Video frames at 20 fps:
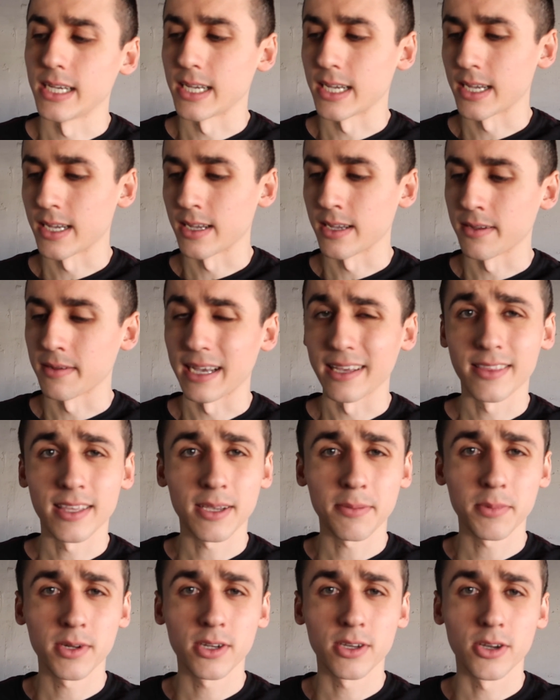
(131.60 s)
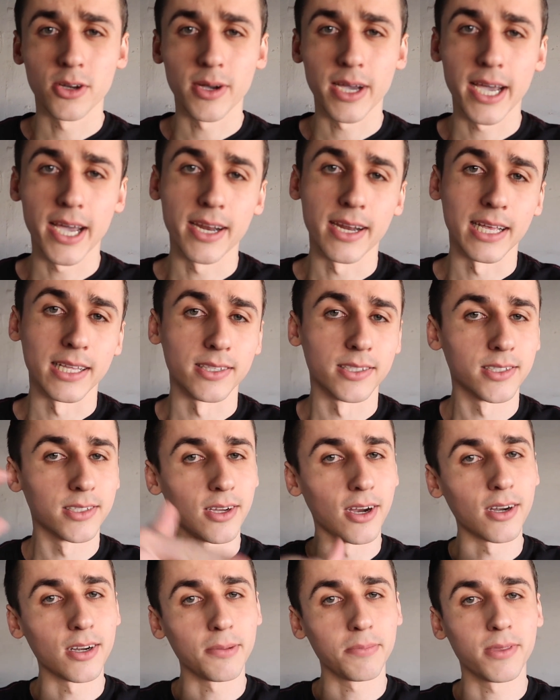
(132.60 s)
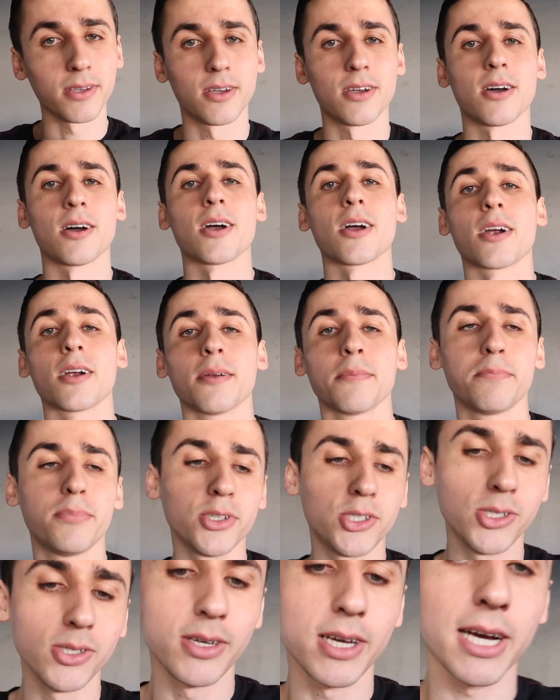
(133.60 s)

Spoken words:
I think I'm gonna go ahead and start up the car, put you